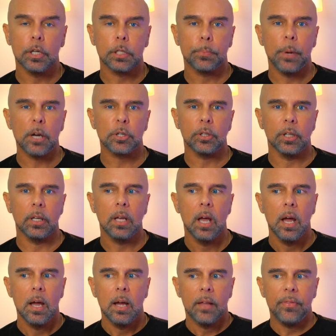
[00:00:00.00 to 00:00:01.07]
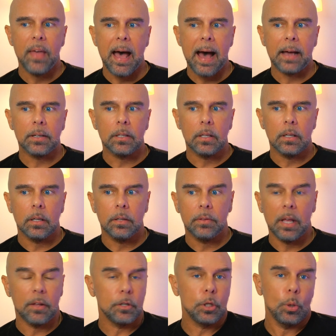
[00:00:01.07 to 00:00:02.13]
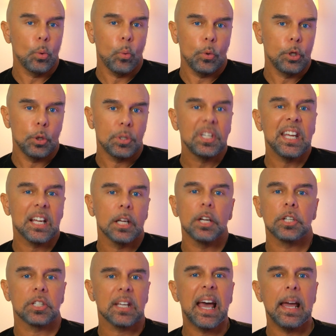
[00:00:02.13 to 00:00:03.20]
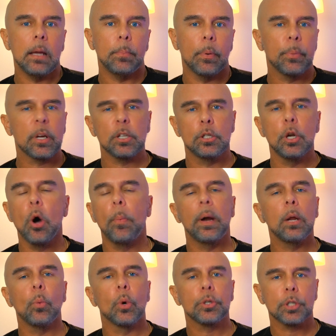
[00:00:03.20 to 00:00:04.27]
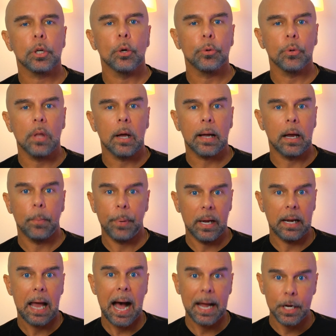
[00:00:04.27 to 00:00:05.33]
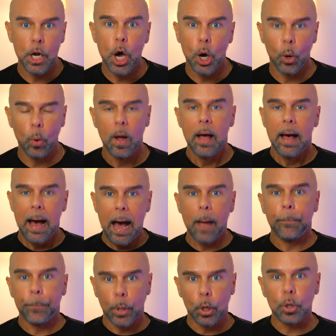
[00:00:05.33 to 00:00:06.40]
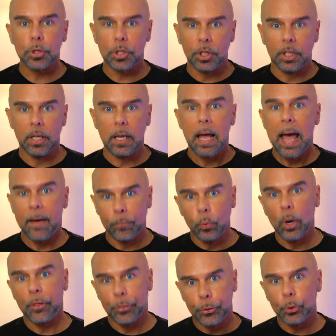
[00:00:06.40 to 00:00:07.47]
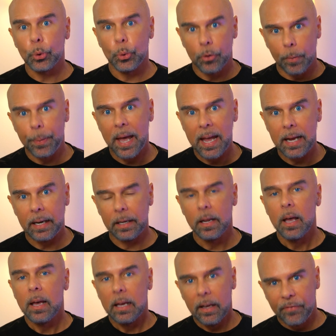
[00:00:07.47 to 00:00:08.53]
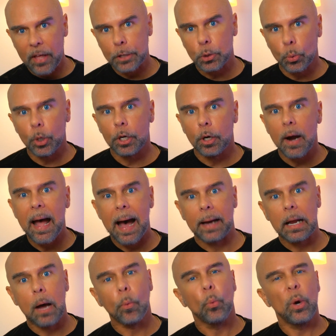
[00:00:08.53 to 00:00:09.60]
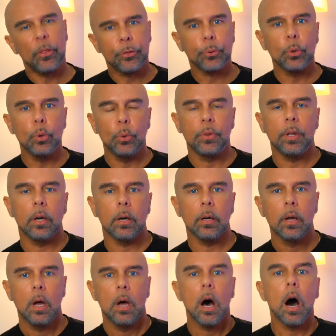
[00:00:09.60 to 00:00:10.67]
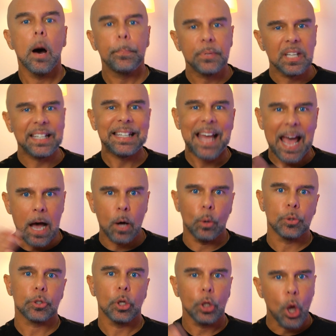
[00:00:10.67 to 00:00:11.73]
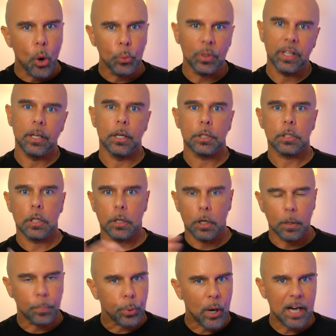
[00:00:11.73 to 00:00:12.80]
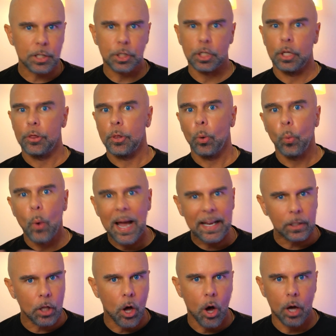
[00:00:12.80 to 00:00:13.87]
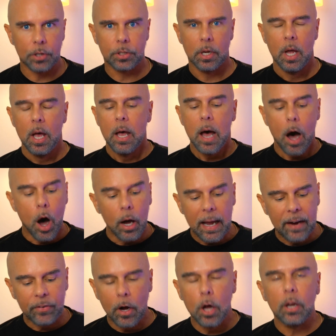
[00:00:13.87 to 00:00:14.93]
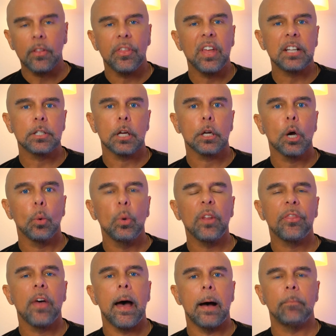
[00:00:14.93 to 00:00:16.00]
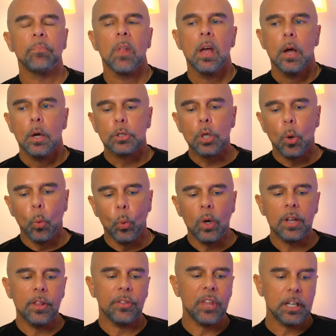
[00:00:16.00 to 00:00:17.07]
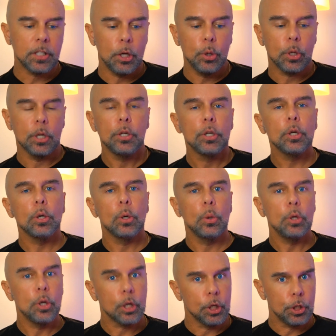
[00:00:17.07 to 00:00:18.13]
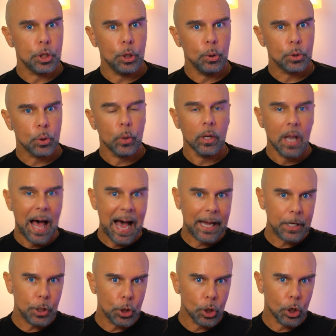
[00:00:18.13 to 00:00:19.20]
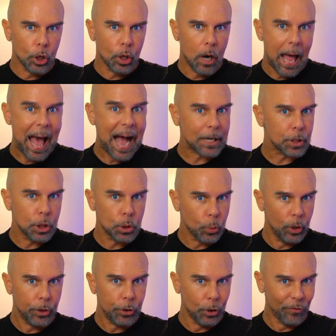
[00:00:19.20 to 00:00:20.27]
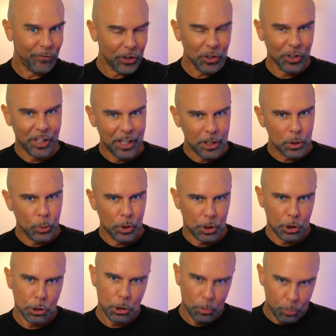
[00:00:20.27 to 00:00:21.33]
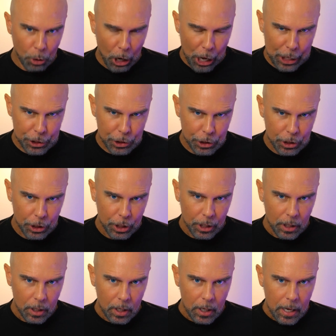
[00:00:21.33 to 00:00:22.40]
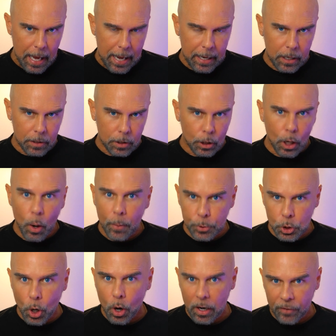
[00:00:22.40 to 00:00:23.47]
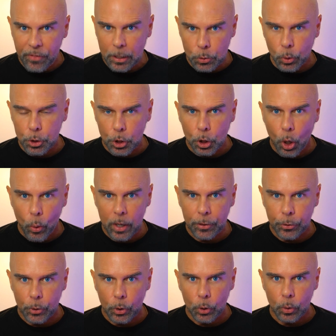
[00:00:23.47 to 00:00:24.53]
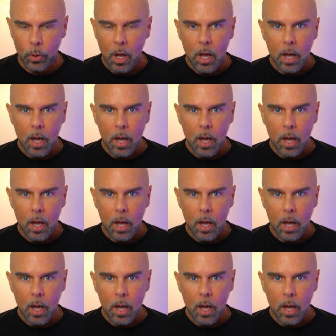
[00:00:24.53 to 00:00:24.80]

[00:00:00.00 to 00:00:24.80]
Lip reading: especially that you seek an escape because nobody wants to go through that kind of pain. I know I personally have went through the pain if that's where you're at. I went through the ups and downs, the loneliness, the depression, the weight loss, all of the things that go with that. So one of the things that you can do, you can choose to align your actions with your feelings, which is depressed. And, I'm sorry if that's what you're going through,